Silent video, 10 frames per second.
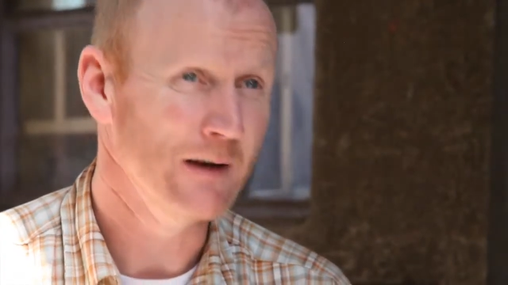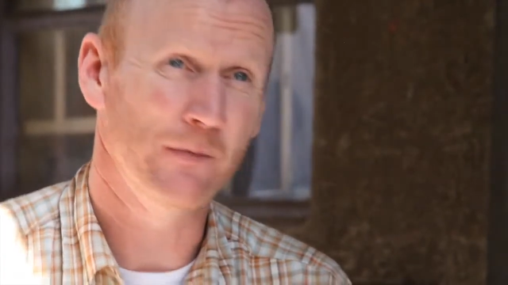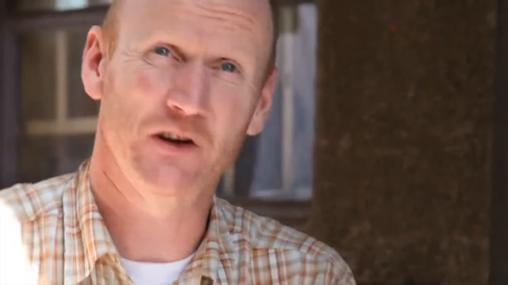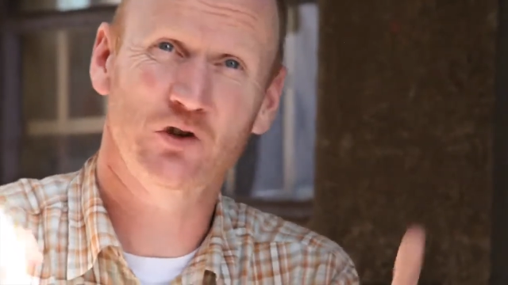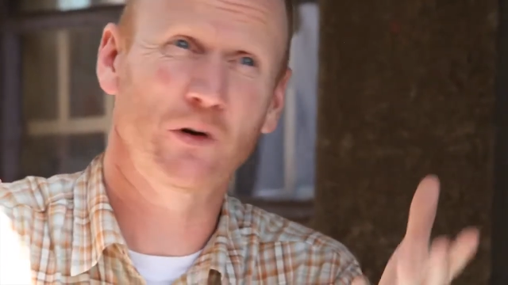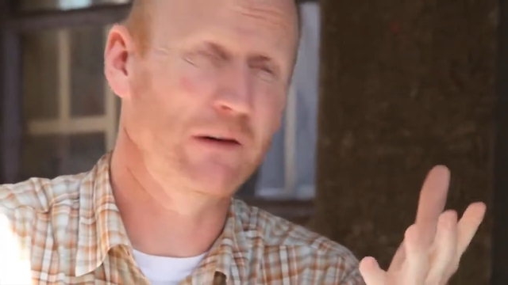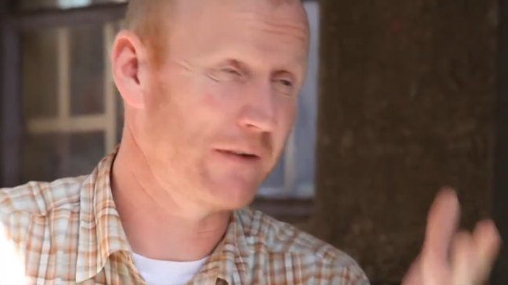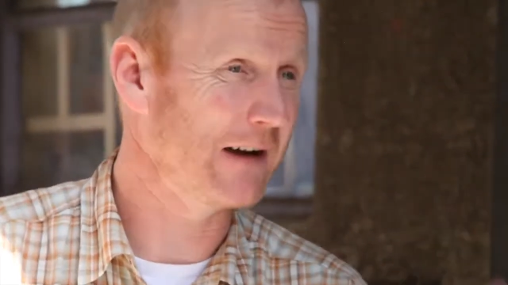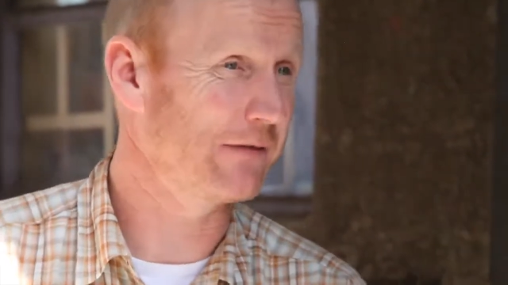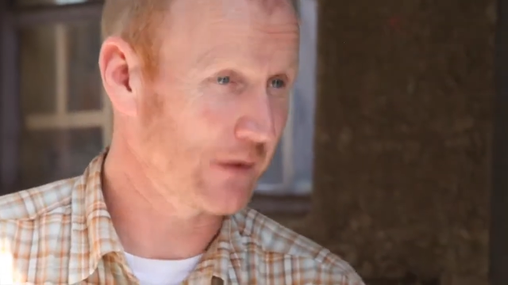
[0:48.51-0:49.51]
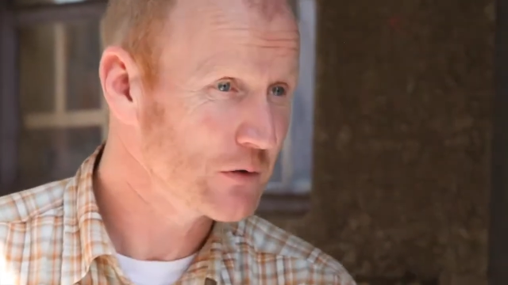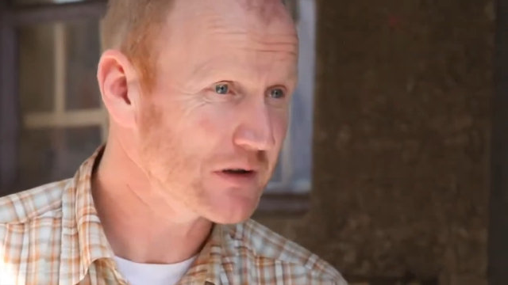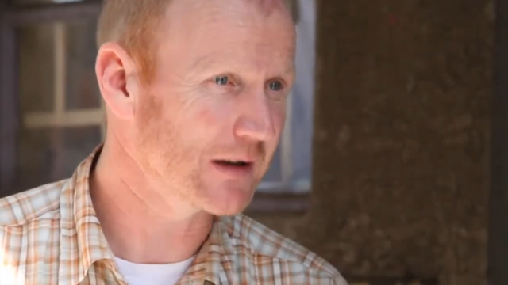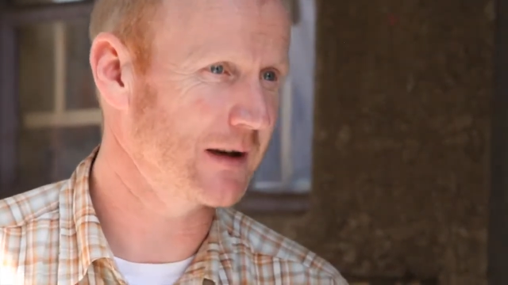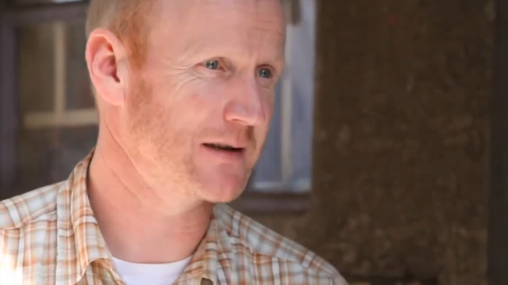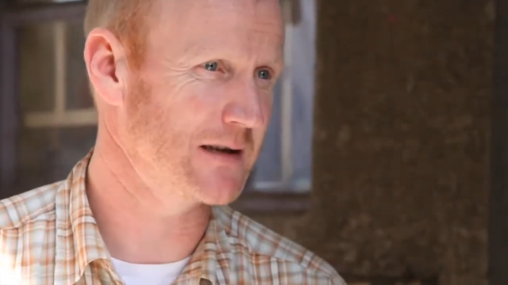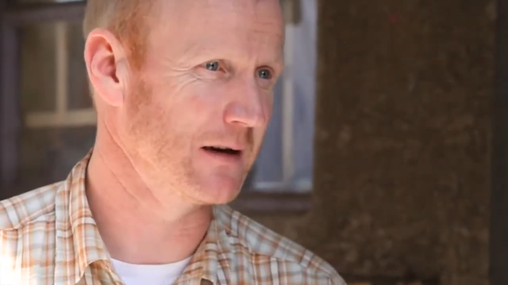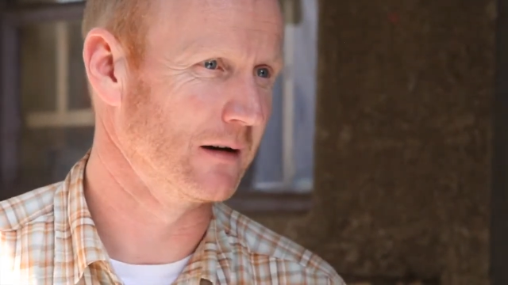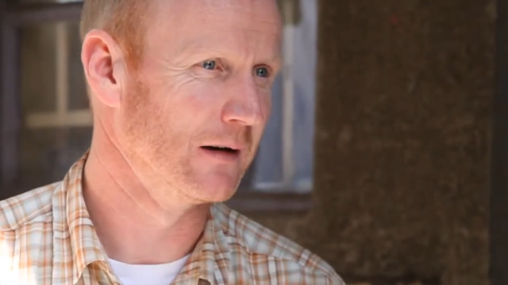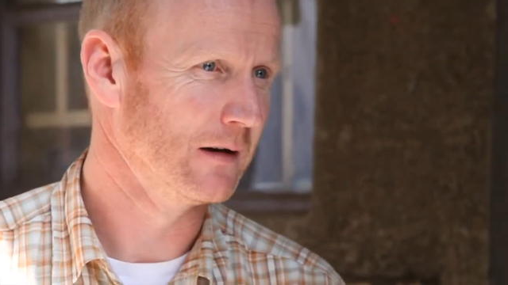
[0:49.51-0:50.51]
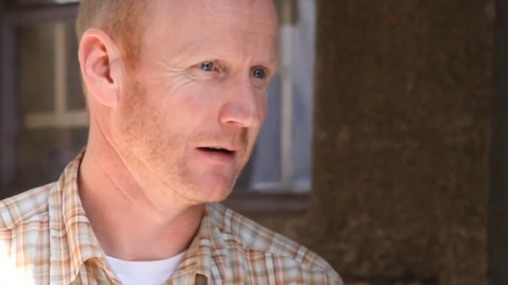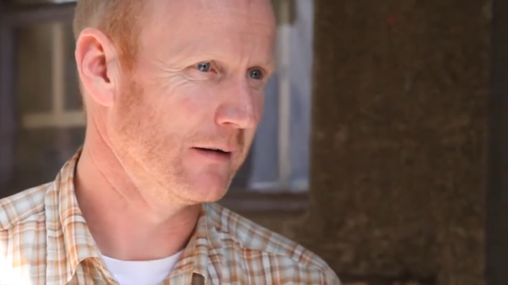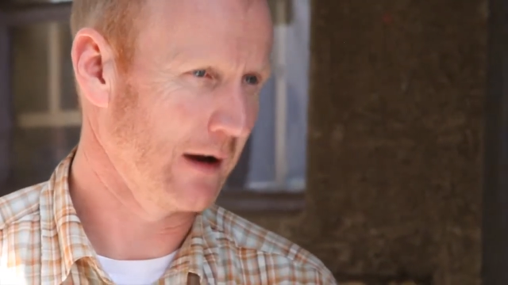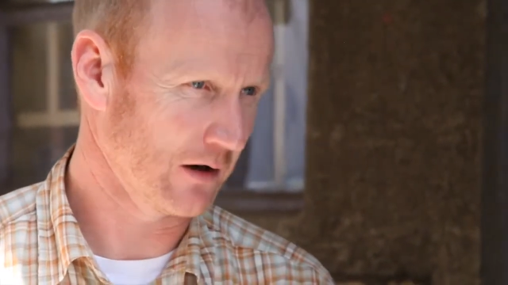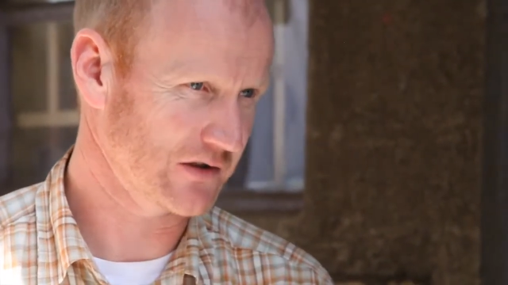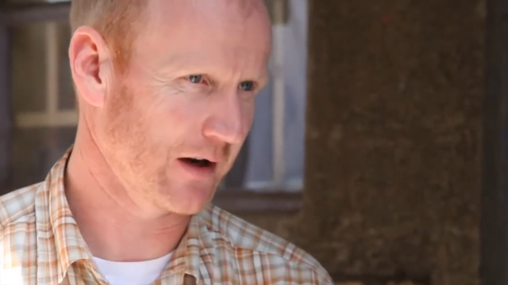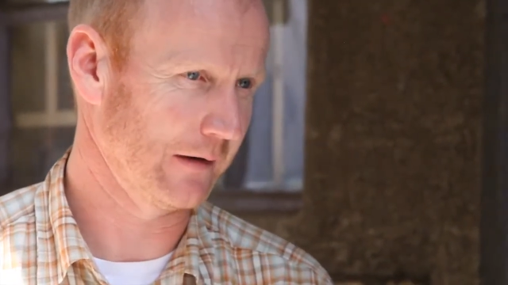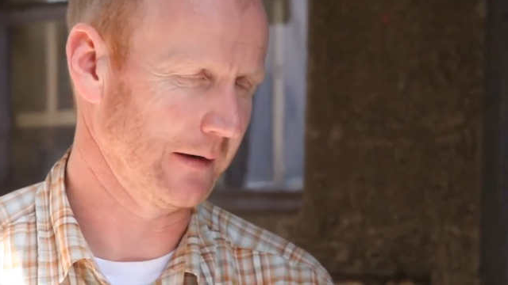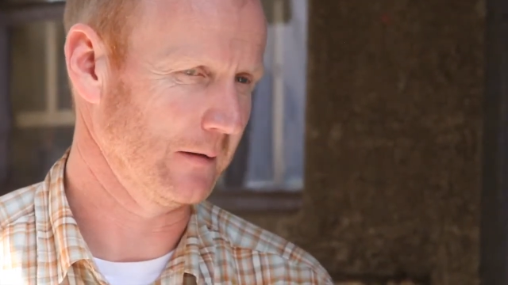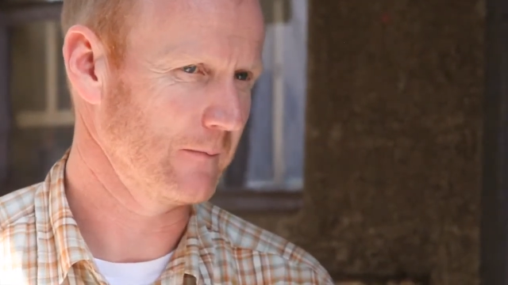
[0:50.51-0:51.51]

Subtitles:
but there's 25,000 kids here that are starving.